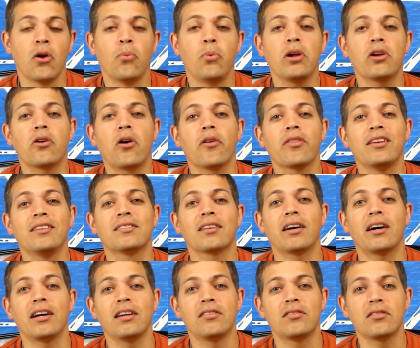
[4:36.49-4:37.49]
We call
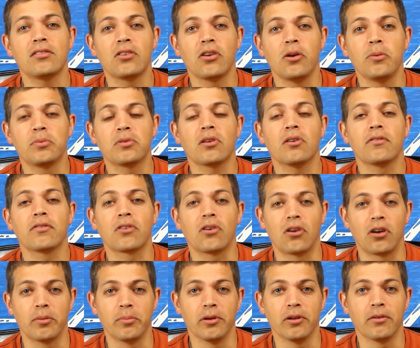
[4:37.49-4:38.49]
these isotopes of
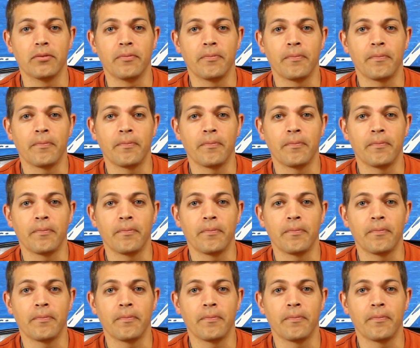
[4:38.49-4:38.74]
carbon.